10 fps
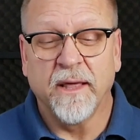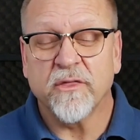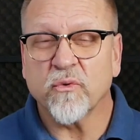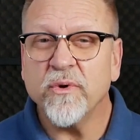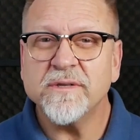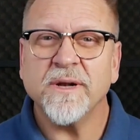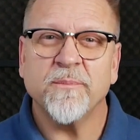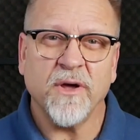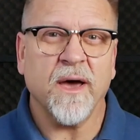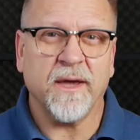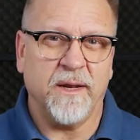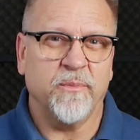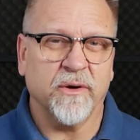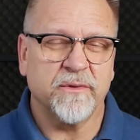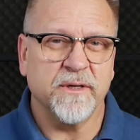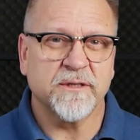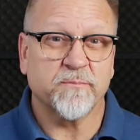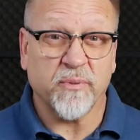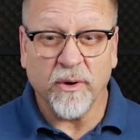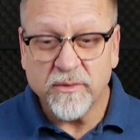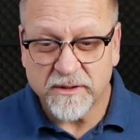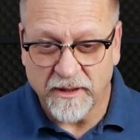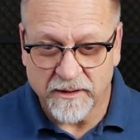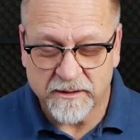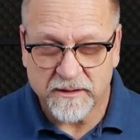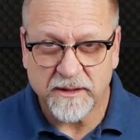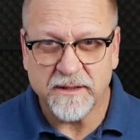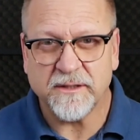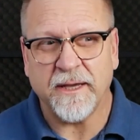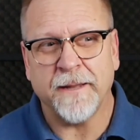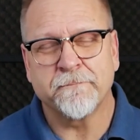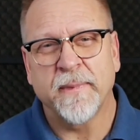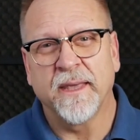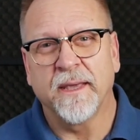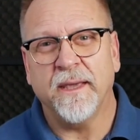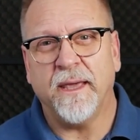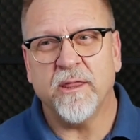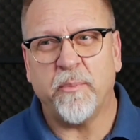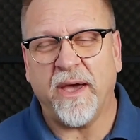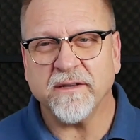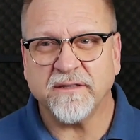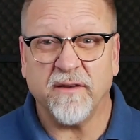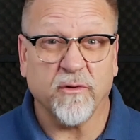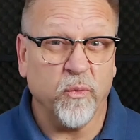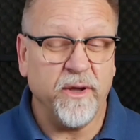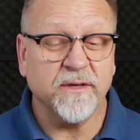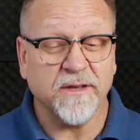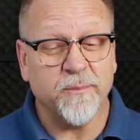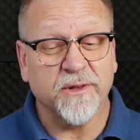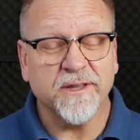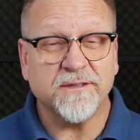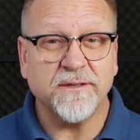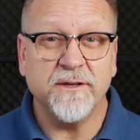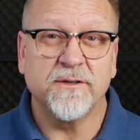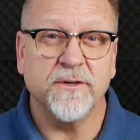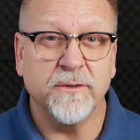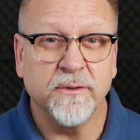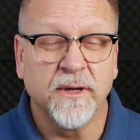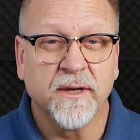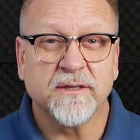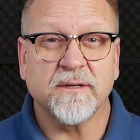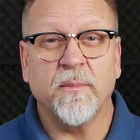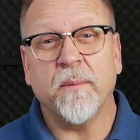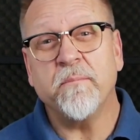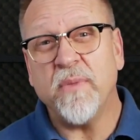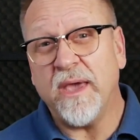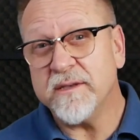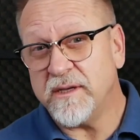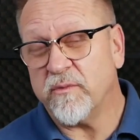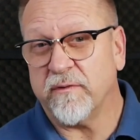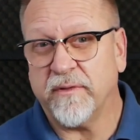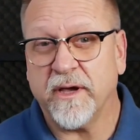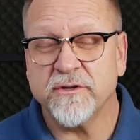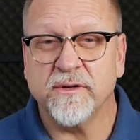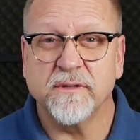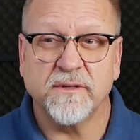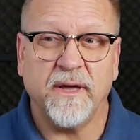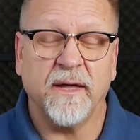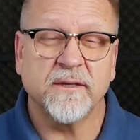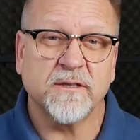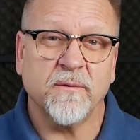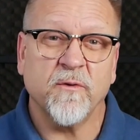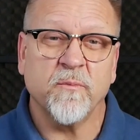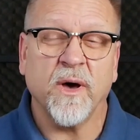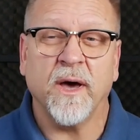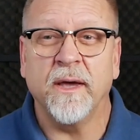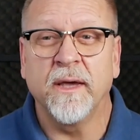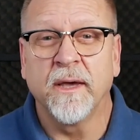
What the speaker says: The reason I'm talking about this process is that in the past several weeks, I've been listening to some amazing reflections that some of my